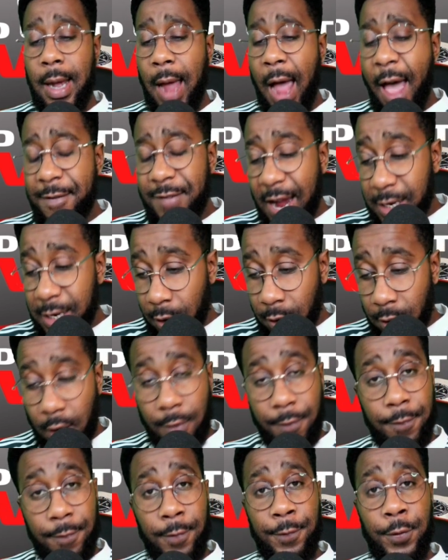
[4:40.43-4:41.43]
I've had
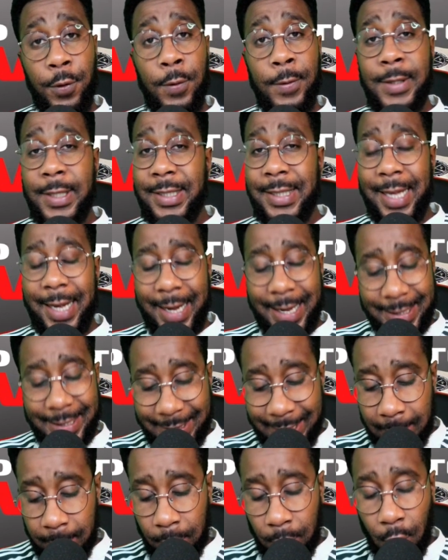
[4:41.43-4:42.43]
enough of you, just like I
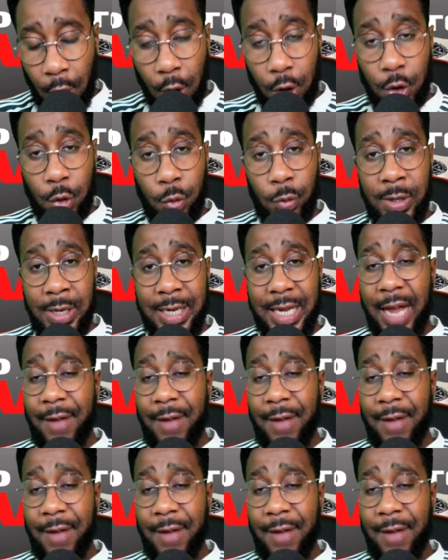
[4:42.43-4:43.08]
said last week.